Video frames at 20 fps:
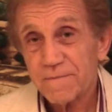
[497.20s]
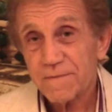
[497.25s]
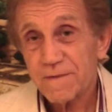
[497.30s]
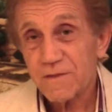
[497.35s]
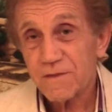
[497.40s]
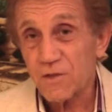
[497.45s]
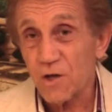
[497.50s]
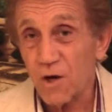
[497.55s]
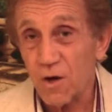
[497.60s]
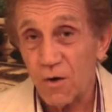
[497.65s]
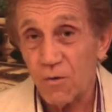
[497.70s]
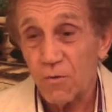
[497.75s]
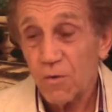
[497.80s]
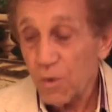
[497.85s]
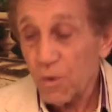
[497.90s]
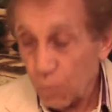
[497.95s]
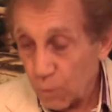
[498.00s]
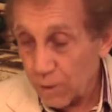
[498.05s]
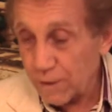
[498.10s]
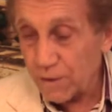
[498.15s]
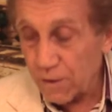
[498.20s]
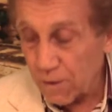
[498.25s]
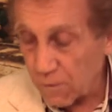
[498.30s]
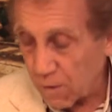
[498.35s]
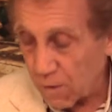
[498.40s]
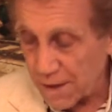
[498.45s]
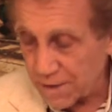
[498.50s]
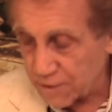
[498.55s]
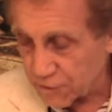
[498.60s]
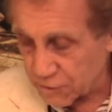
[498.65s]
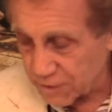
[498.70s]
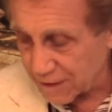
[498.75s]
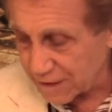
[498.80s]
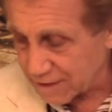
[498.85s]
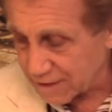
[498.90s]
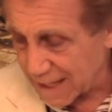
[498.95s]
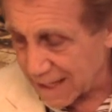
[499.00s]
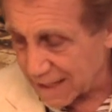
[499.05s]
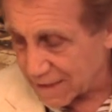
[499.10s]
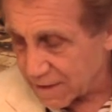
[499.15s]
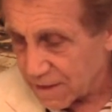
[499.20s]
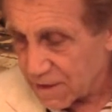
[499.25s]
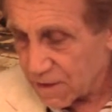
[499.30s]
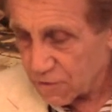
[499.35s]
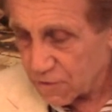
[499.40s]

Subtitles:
So we don't want to drink that.